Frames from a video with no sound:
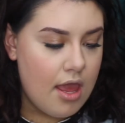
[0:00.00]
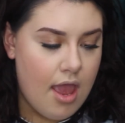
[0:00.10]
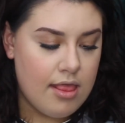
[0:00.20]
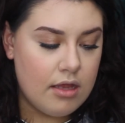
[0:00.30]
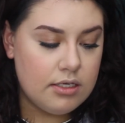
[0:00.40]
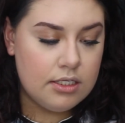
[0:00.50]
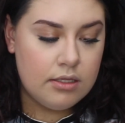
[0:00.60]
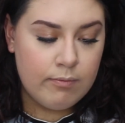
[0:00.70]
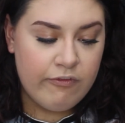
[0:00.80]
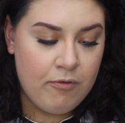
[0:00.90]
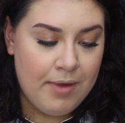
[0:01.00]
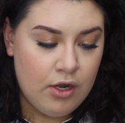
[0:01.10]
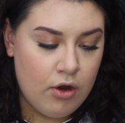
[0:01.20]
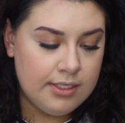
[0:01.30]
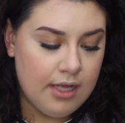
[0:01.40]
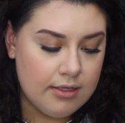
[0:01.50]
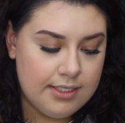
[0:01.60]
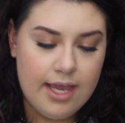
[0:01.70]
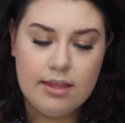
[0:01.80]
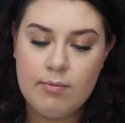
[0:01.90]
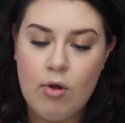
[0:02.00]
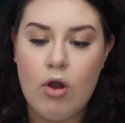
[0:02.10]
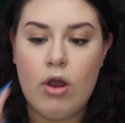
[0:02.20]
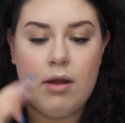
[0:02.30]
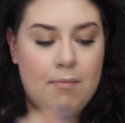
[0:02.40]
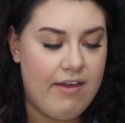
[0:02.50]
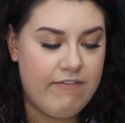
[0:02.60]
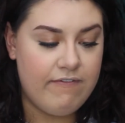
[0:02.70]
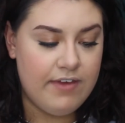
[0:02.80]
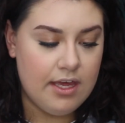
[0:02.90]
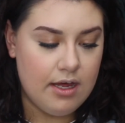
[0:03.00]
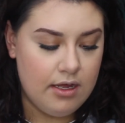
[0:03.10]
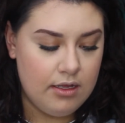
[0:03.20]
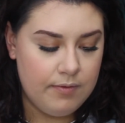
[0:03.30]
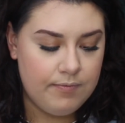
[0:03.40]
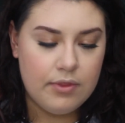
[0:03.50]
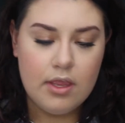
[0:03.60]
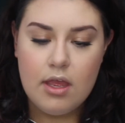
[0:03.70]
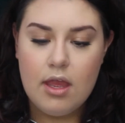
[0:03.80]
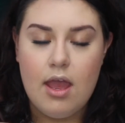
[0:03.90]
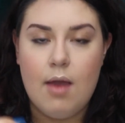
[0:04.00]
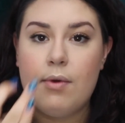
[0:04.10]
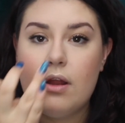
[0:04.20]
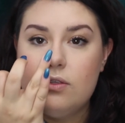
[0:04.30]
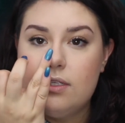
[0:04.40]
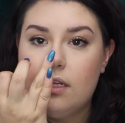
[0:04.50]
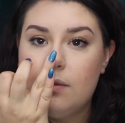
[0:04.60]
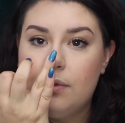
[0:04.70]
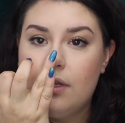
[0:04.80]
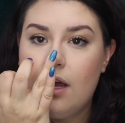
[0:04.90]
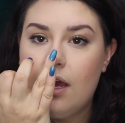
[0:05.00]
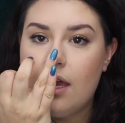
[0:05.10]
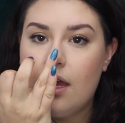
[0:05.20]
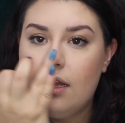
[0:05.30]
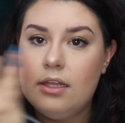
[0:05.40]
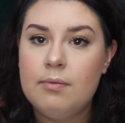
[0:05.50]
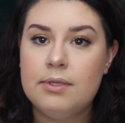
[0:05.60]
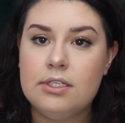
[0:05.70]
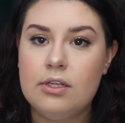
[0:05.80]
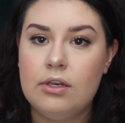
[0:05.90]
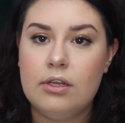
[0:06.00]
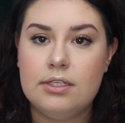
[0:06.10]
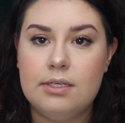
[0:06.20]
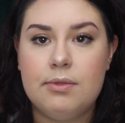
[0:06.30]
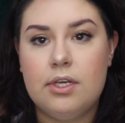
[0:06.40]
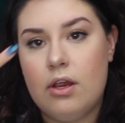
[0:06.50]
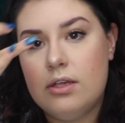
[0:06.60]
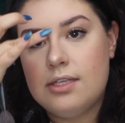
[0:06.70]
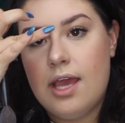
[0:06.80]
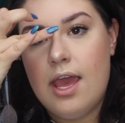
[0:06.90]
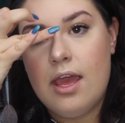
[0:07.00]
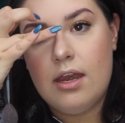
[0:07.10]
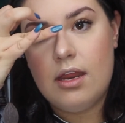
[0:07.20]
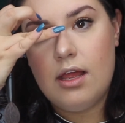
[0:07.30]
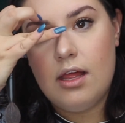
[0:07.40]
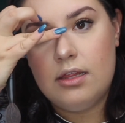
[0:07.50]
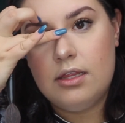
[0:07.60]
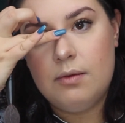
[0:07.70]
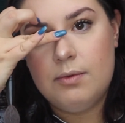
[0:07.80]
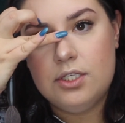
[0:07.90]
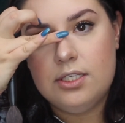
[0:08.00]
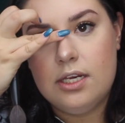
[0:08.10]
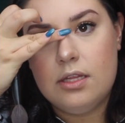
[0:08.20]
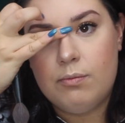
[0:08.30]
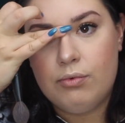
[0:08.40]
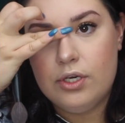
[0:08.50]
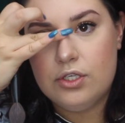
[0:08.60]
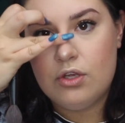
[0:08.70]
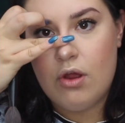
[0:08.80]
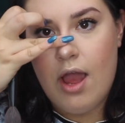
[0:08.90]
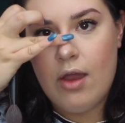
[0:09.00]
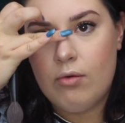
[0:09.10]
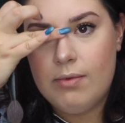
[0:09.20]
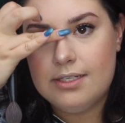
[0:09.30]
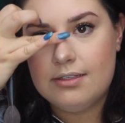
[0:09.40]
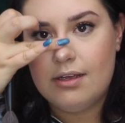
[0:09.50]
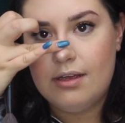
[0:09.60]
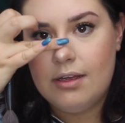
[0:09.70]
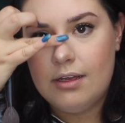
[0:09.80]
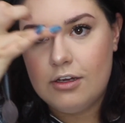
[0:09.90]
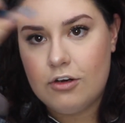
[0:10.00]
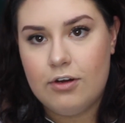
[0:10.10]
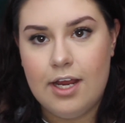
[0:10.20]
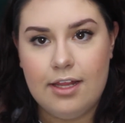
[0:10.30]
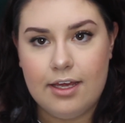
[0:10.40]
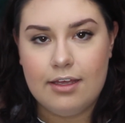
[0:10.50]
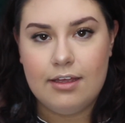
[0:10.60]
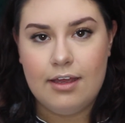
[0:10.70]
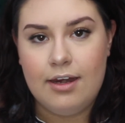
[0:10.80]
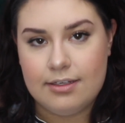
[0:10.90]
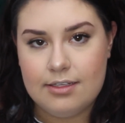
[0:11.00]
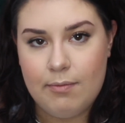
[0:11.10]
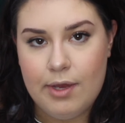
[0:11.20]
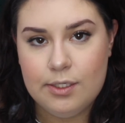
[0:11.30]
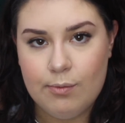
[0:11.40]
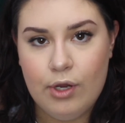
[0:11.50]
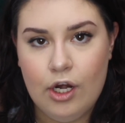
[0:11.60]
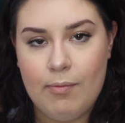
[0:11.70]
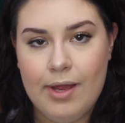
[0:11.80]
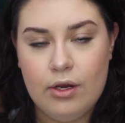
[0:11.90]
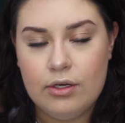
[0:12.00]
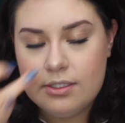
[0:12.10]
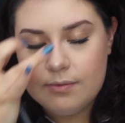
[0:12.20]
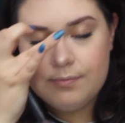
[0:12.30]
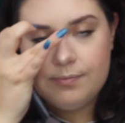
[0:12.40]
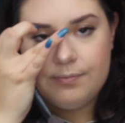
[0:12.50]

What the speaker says: And then for my nose, I'll take them on my finger, and what I'll do is I'll apply a little bit to the tip of the nose and a little bit just here to the bridge. So I almost create like an exclamation point on my nose.